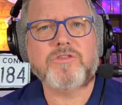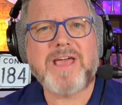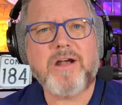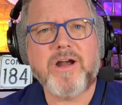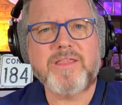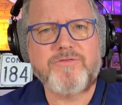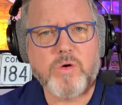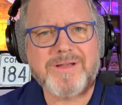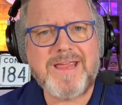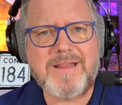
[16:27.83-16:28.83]
Saturday the
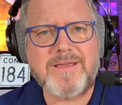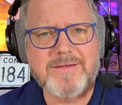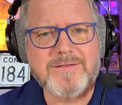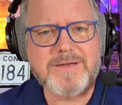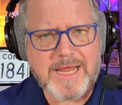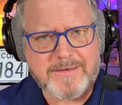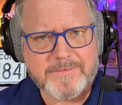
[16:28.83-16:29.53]
14th is the date.